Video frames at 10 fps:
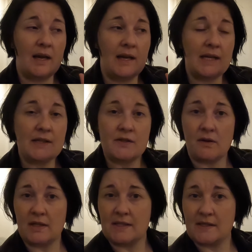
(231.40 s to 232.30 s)
a
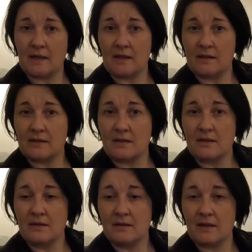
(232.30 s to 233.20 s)
solid state
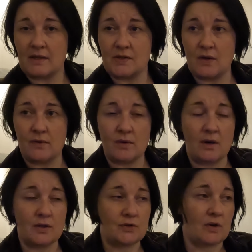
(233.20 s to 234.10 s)
external
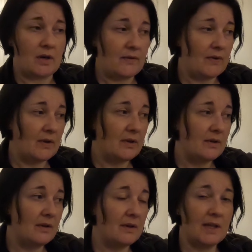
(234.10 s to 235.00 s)
hard drive,
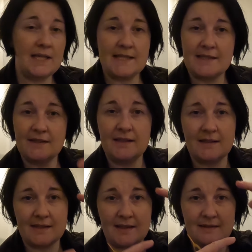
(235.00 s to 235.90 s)
and it's you know,
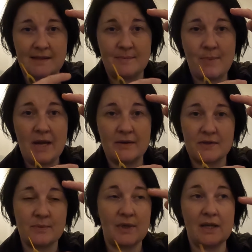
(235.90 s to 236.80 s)
it's like this big or
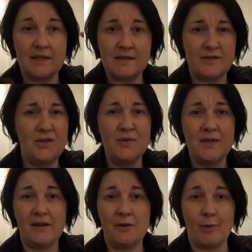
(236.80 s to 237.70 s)
something. it's two
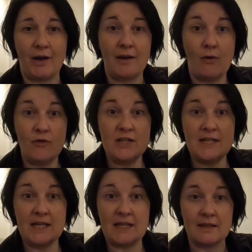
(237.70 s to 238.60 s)
terabyte,
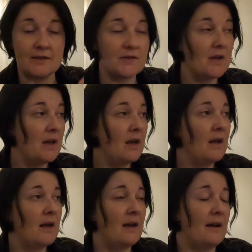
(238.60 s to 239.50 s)
ridiculous.
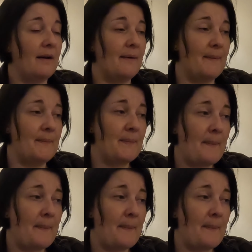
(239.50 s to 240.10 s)
Um,